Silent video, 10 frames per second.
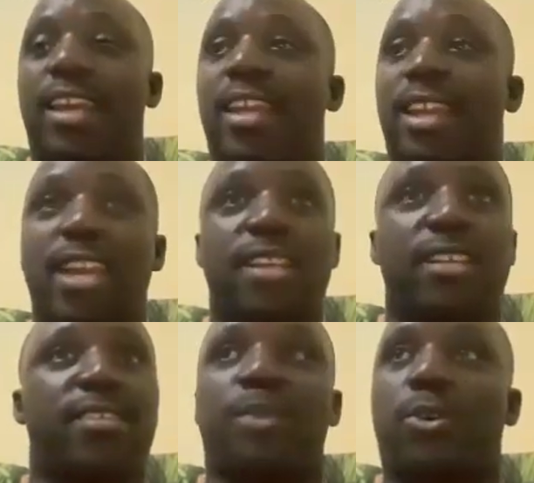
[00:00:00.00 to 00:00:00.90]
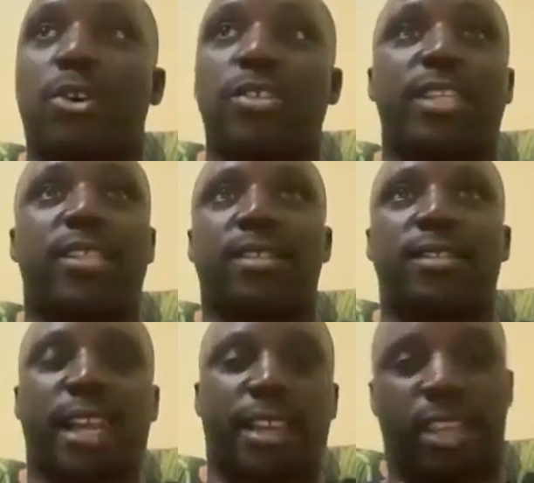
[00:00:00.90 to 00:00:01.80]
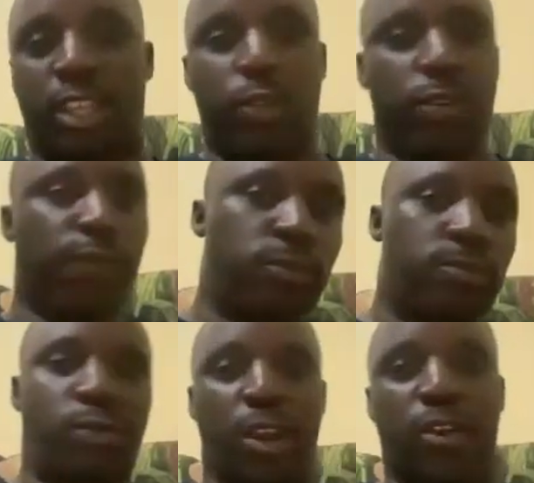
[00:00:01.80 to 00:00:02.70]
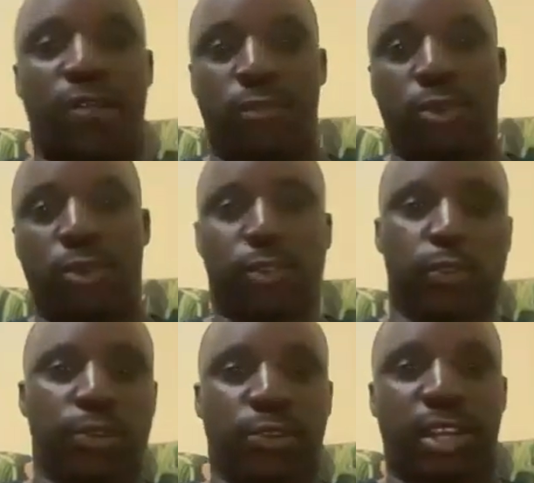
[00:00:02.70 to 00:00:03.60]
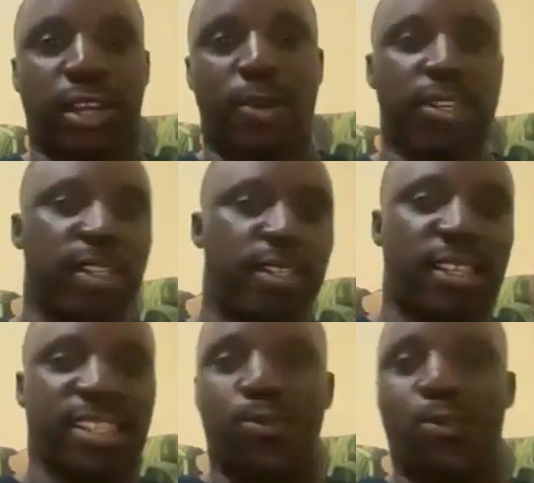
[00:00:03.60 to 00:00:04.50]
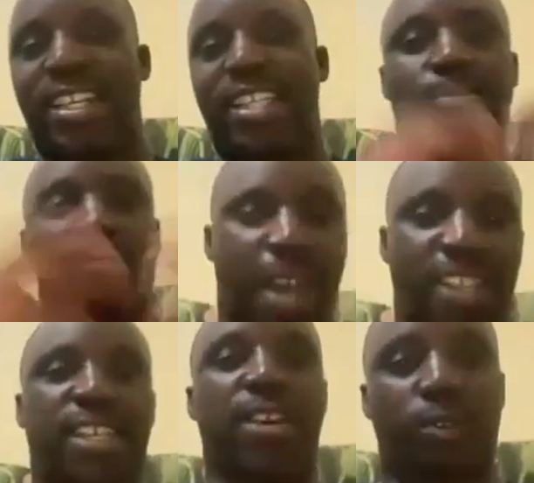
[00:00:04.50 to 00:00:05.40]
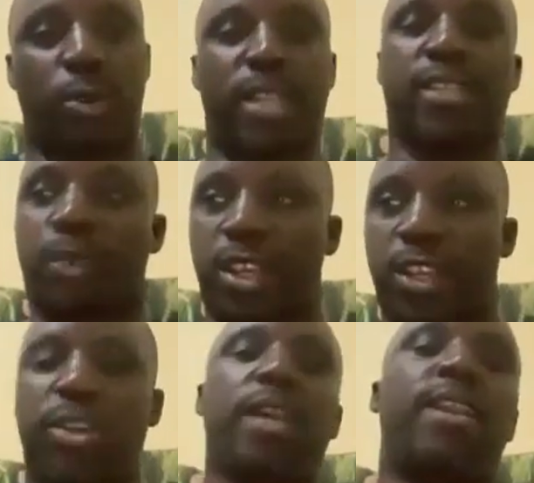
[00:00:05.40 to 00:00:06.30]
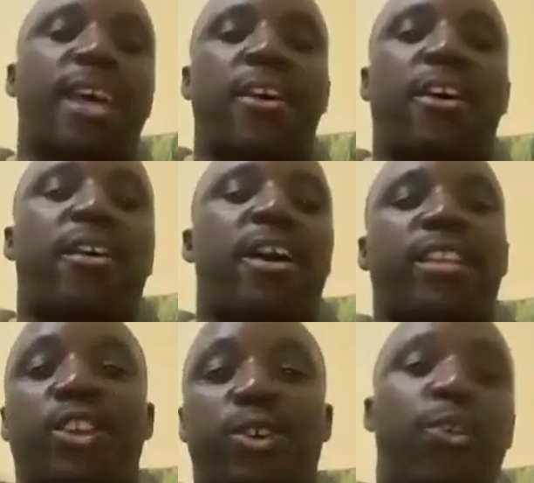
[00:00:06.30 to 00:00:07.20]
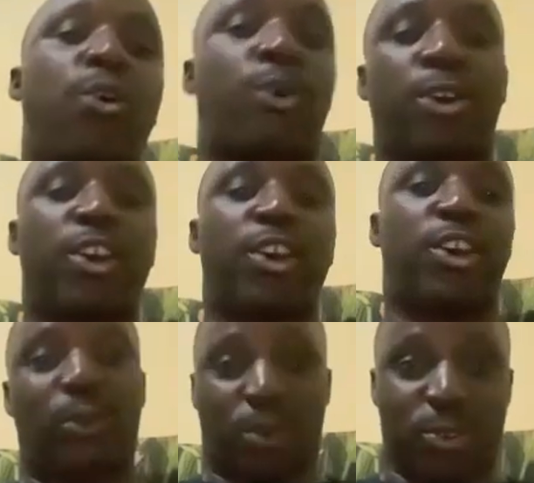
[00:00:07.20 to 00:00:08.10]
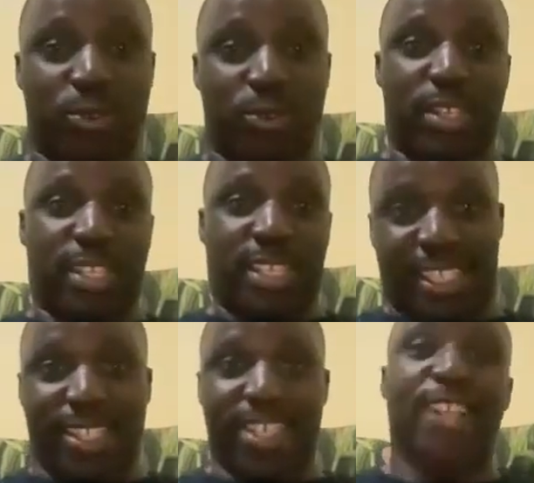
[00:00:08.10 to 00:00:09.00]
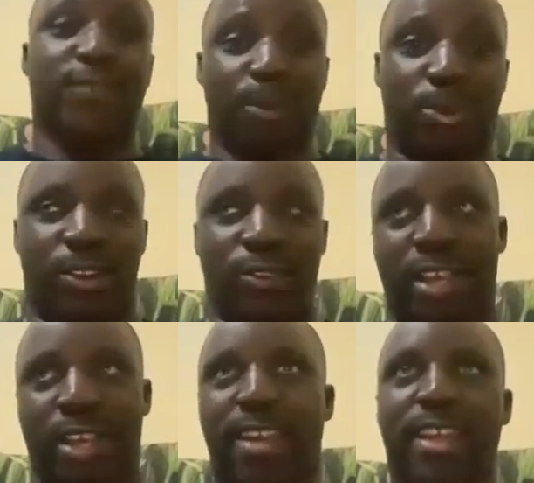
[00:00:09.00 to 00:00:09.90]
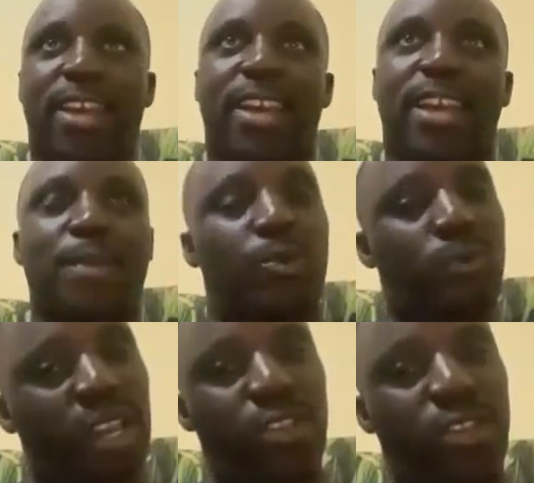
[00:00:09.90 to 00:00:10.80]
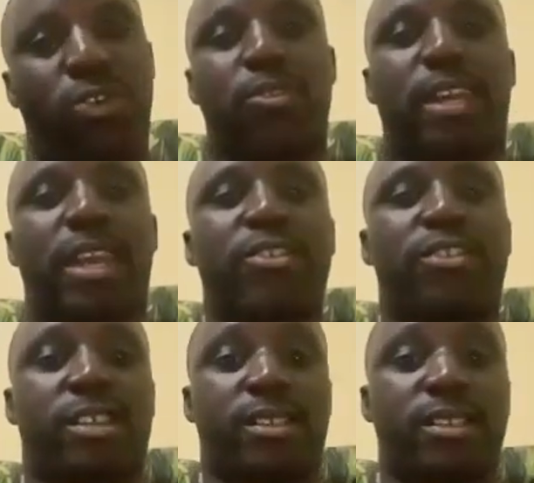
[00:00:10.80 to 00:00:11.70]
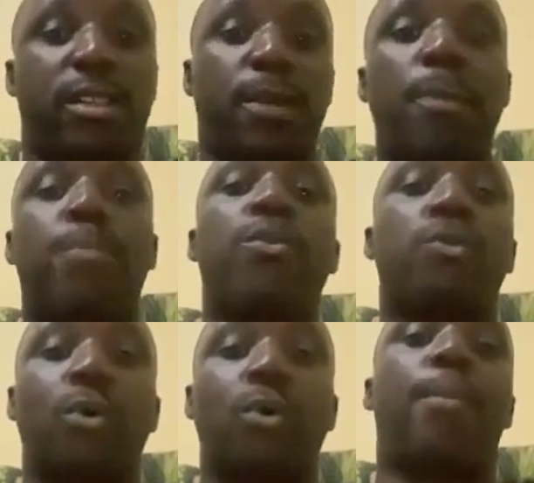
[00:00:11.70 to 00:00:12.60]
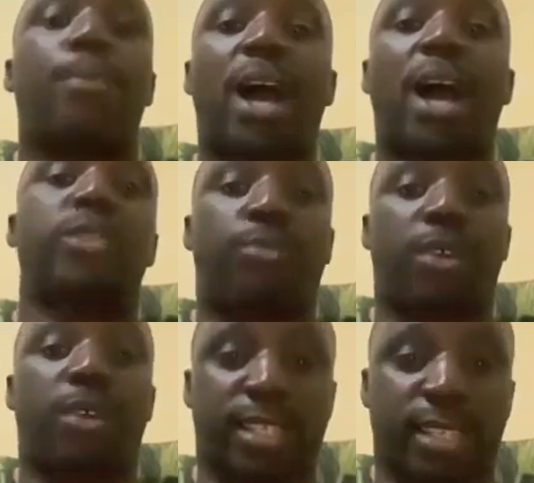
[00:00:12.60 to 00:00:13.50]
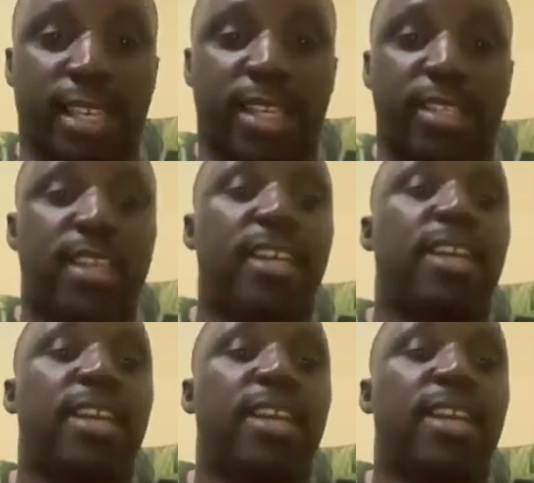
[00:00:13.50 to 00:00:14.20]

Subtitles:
It is because it's like the youthful way of talking about it. It's what is buzzing everywhere, that when you hear Larakaraka, then you know you are going to do this dance from Northern Uganda. But when you talk to the elders, the people who are actually practicing it,